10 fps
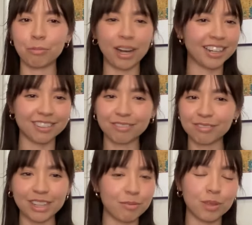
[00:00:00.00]
wedding
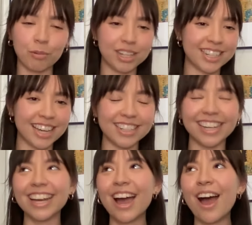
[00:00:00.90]
that we
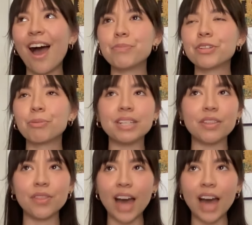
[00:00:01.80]
attended. So we did